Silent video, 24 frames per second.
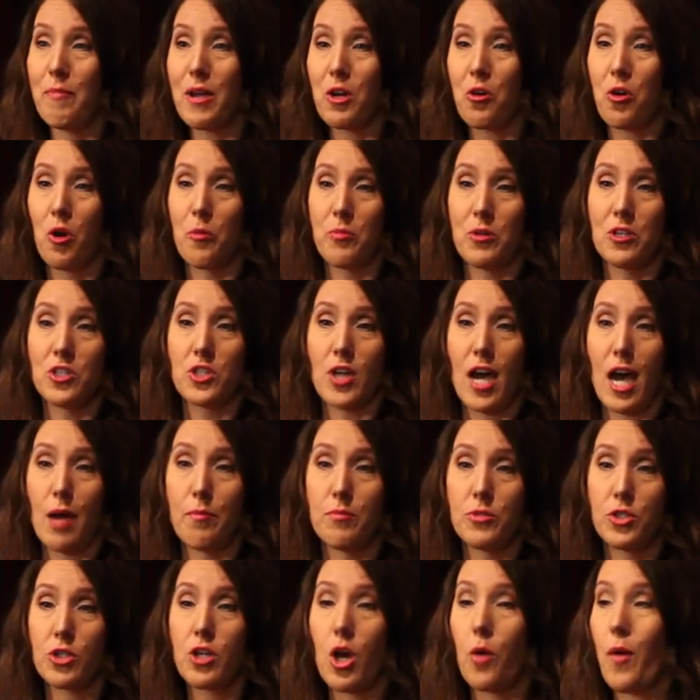my corporate job
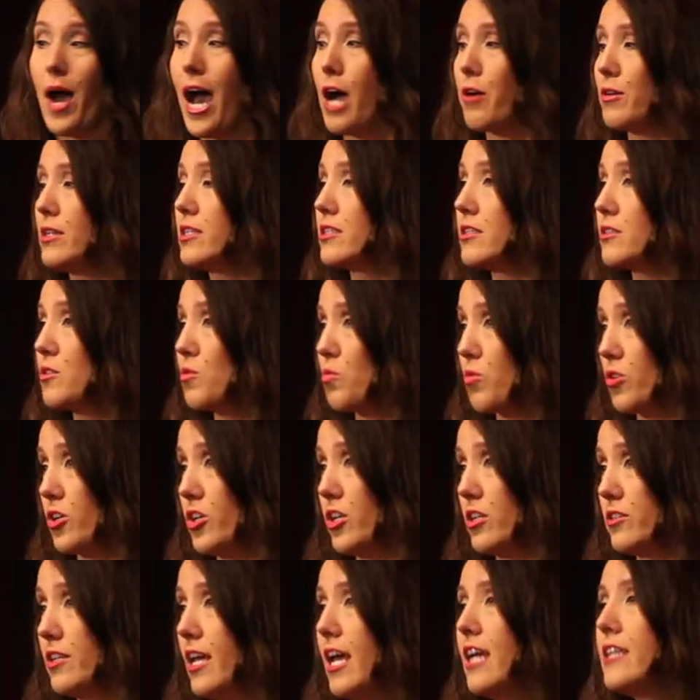to go out into the
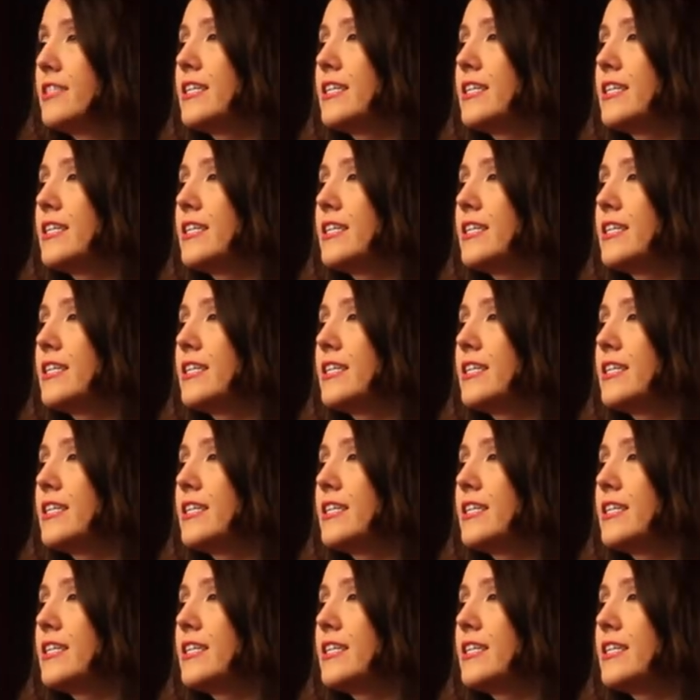world